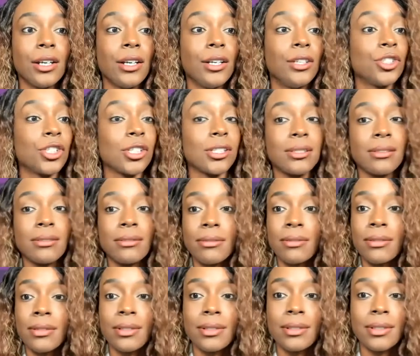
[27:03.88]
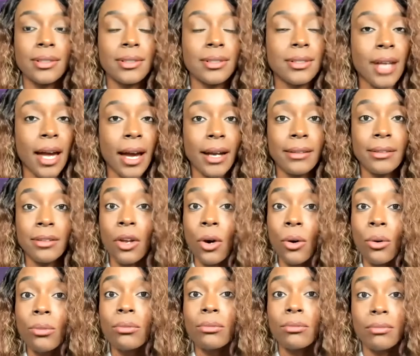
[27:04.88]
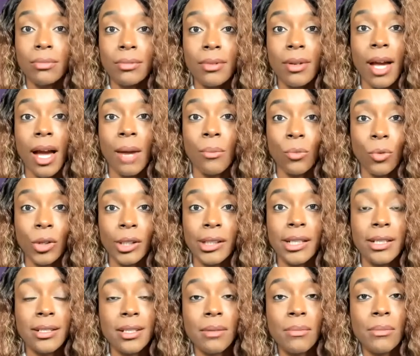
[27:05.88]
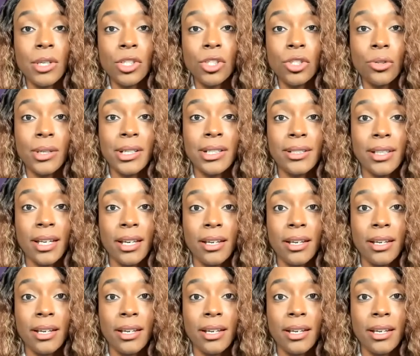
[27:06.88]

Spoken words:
just side note, I'm really into mystery